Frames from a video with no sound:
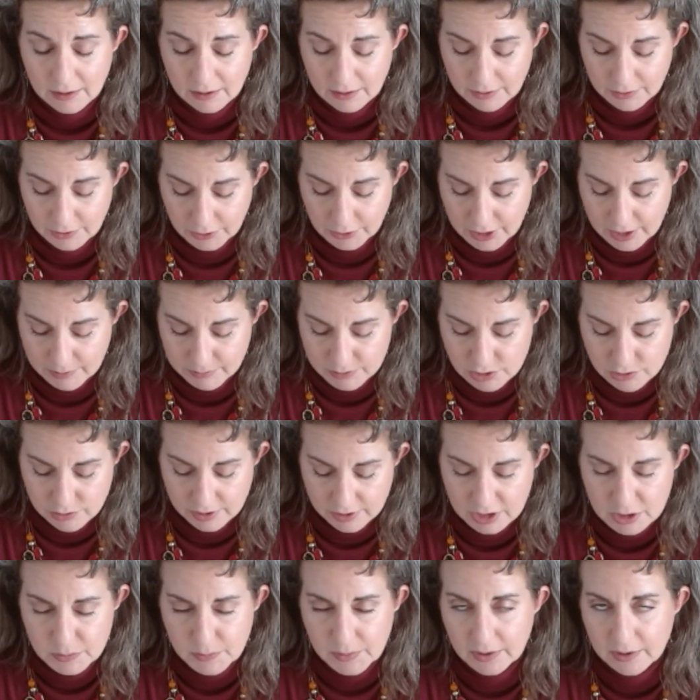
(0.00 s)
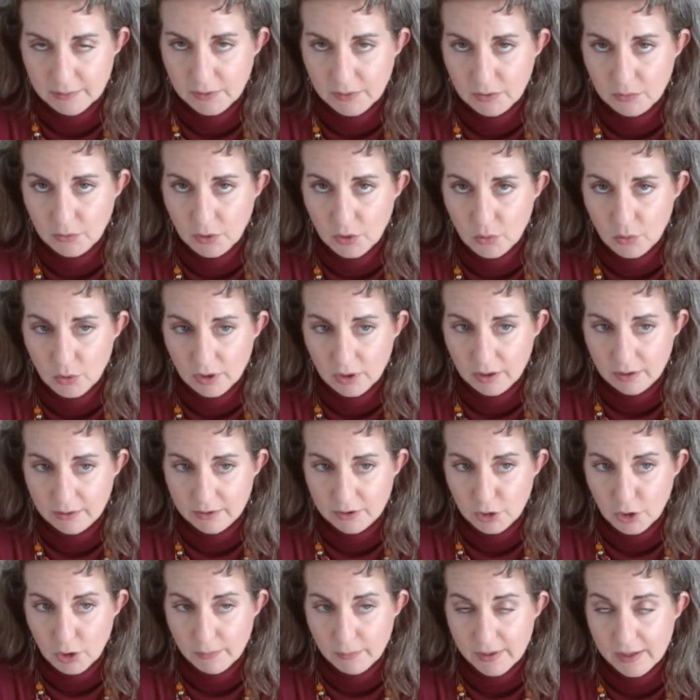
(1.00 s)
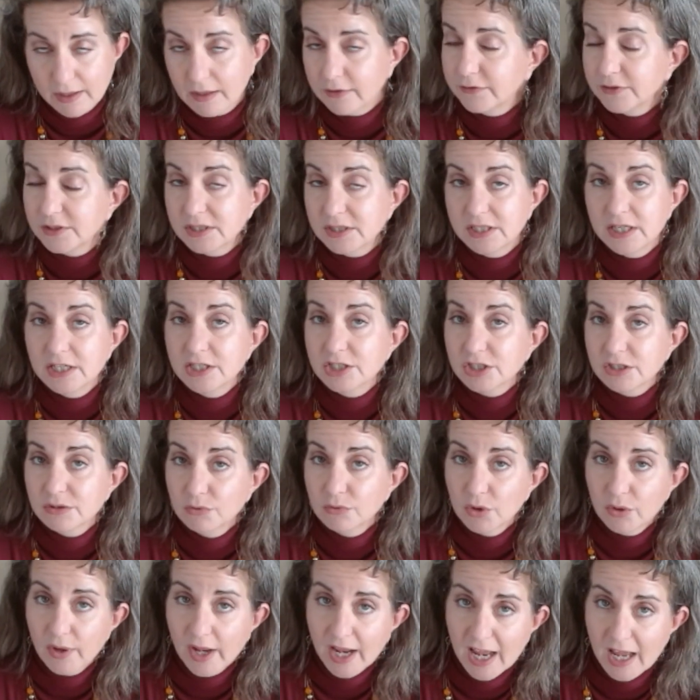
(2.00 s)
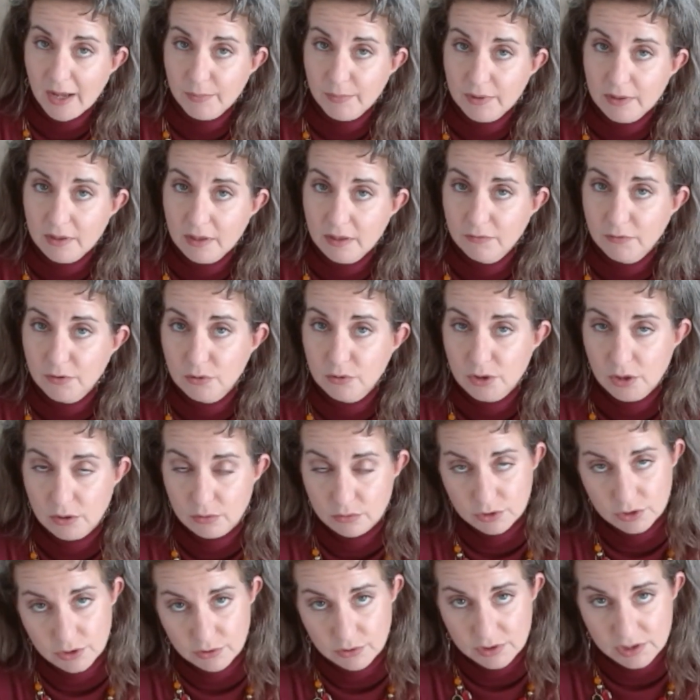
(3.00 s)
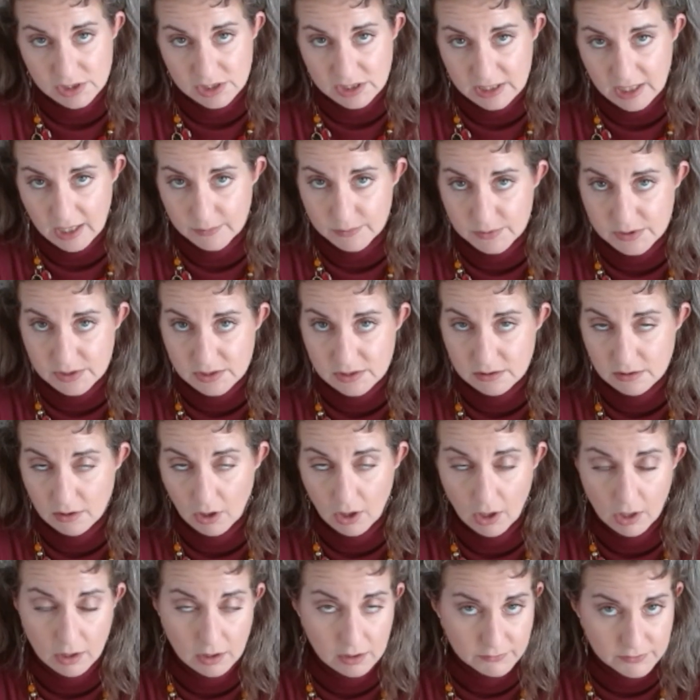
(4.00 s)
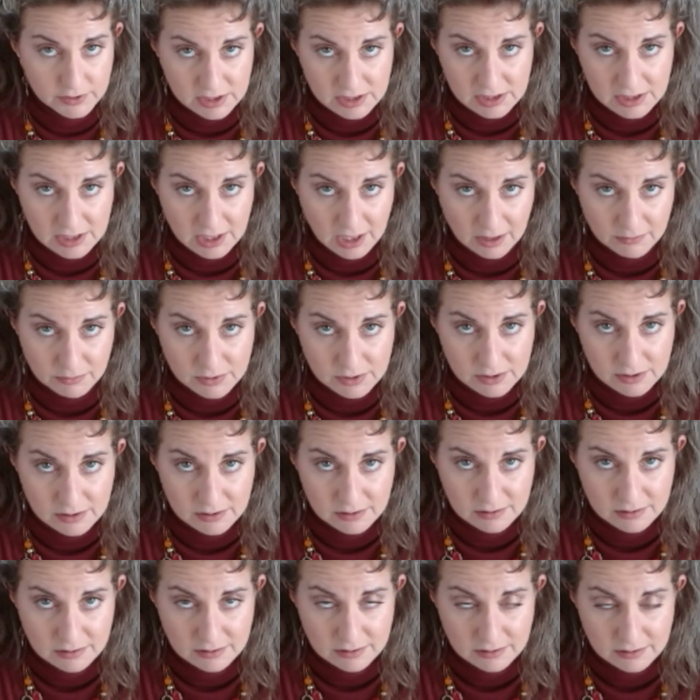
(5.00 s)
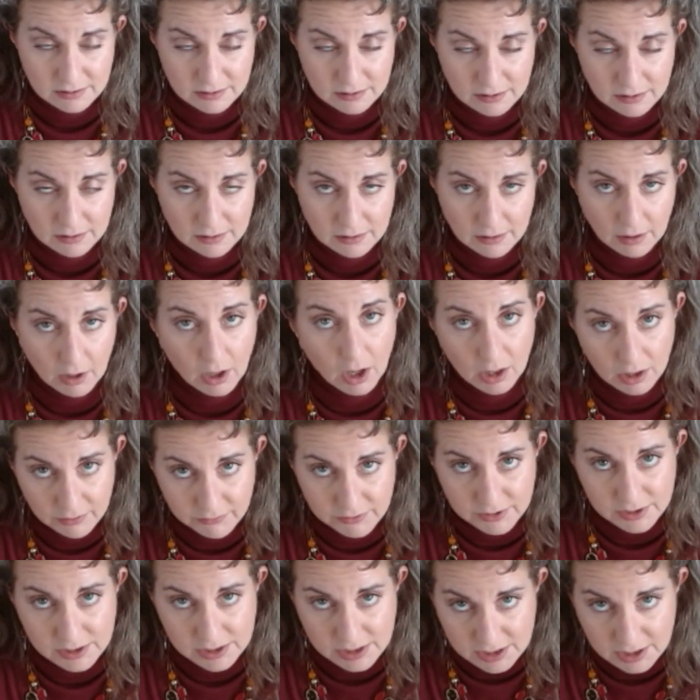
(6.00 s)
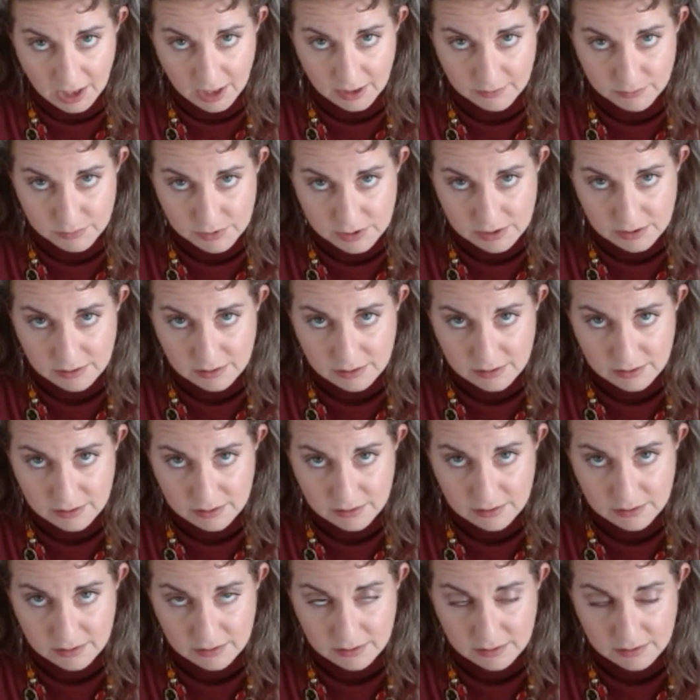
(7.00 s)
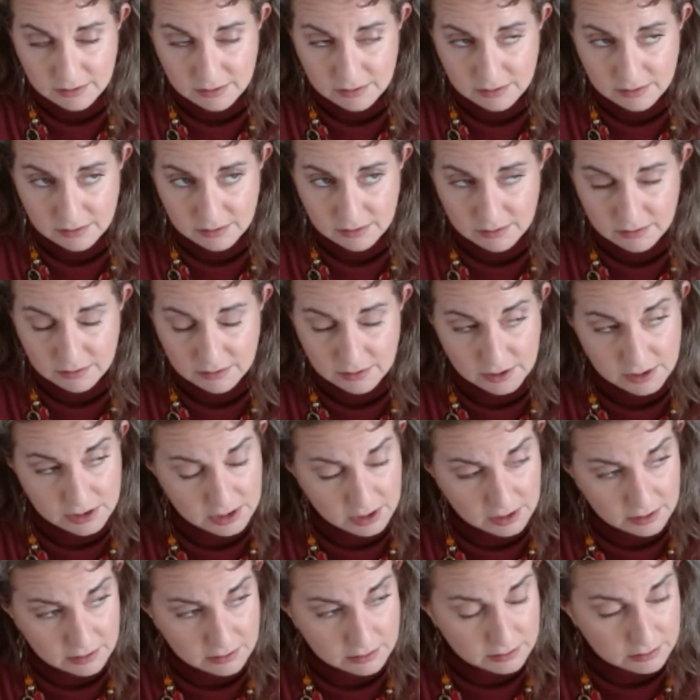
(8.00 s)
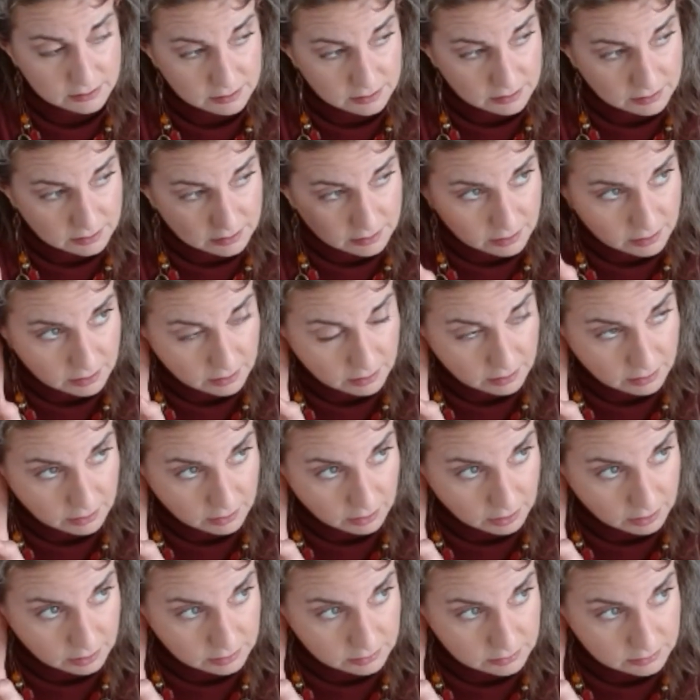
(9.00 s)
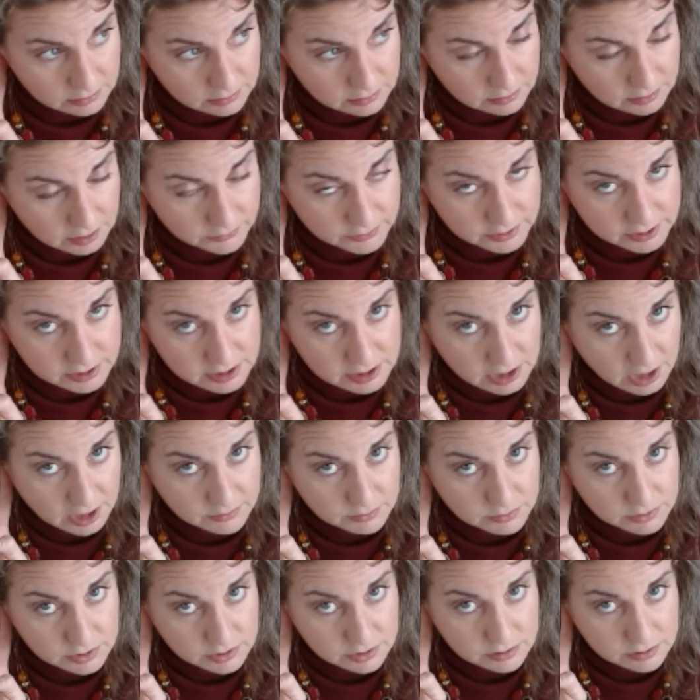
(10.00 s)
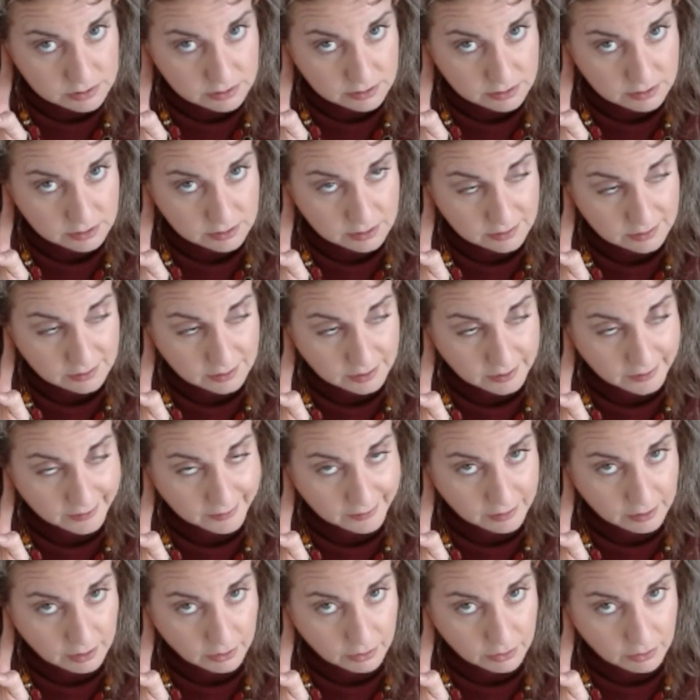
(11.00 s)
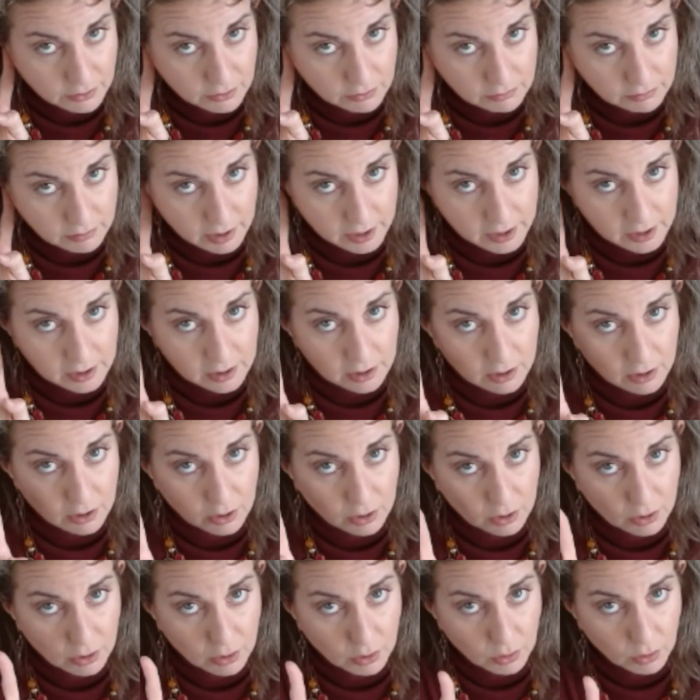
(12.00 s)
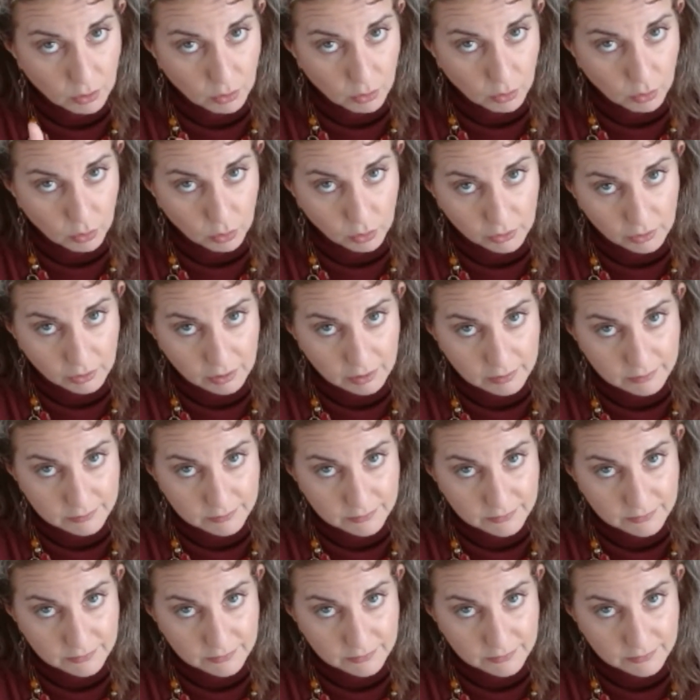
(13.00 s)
Your chemistry experiment won't work. Your manifestation won't happen if you don't do the steps, all of the steps. All of the steps. Did I say all of the steps in the right order?